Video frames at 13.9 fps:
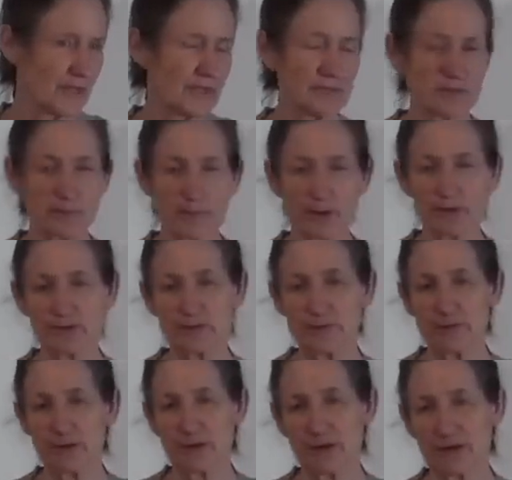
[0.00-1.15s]
If the bone
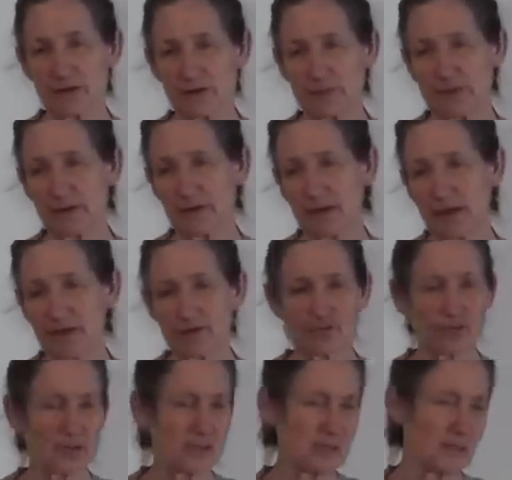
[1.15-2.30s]
spur has been there
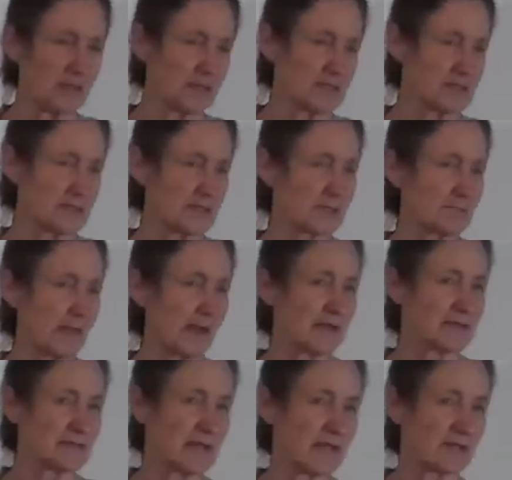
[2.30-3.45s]
3 years, it
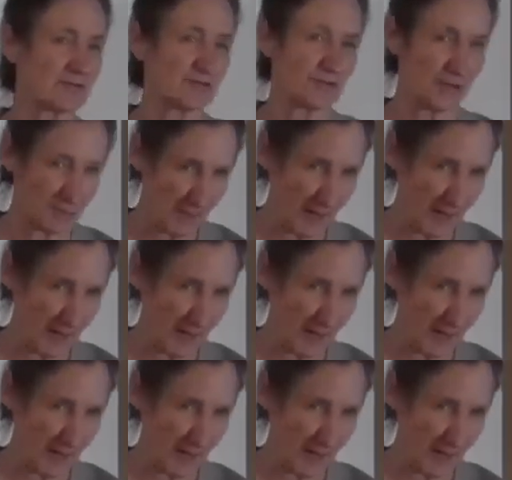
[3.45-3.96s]
may take 3